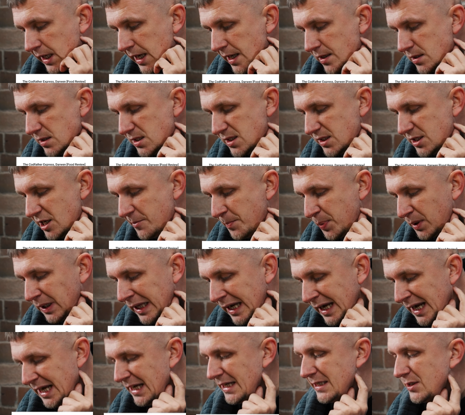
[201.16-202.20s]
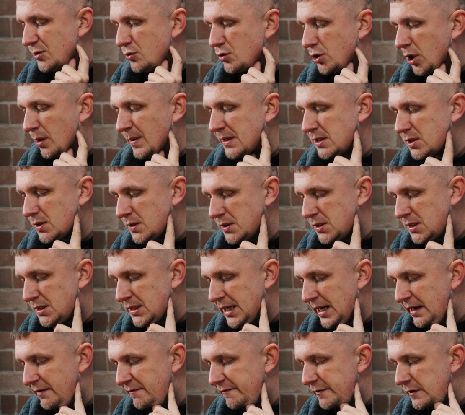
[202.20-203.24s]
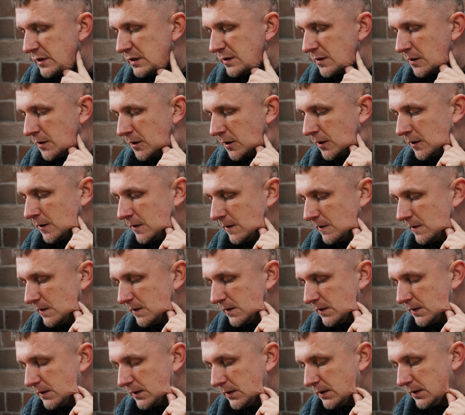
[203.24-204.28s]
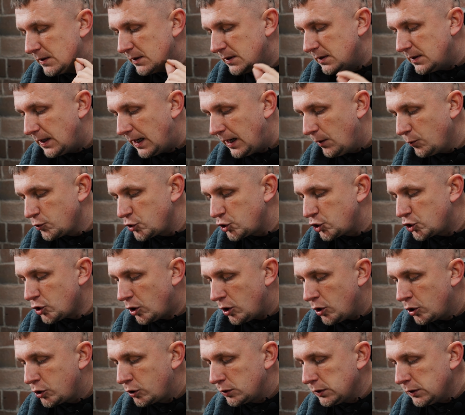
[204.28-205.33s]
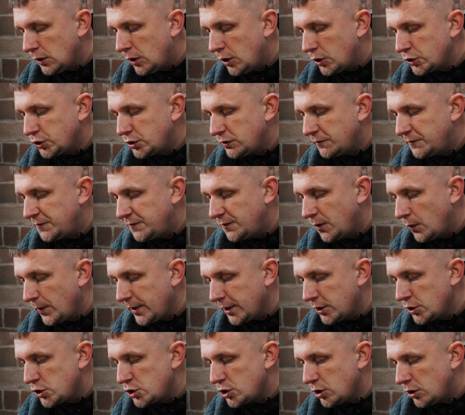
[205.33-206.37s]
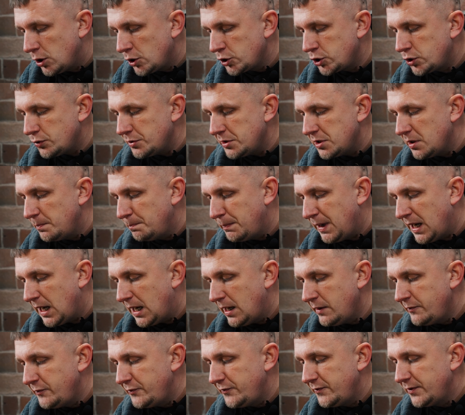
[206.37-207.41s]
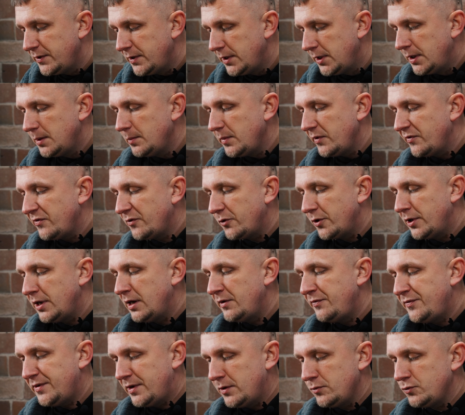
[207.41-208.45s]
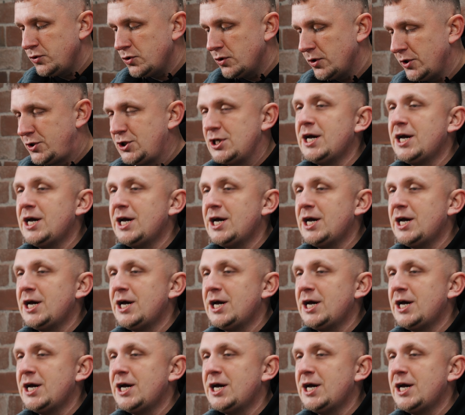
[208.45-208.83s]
Kinsey Plays who comments on the same video. I was so close to throwing a toaster in the bath before I found your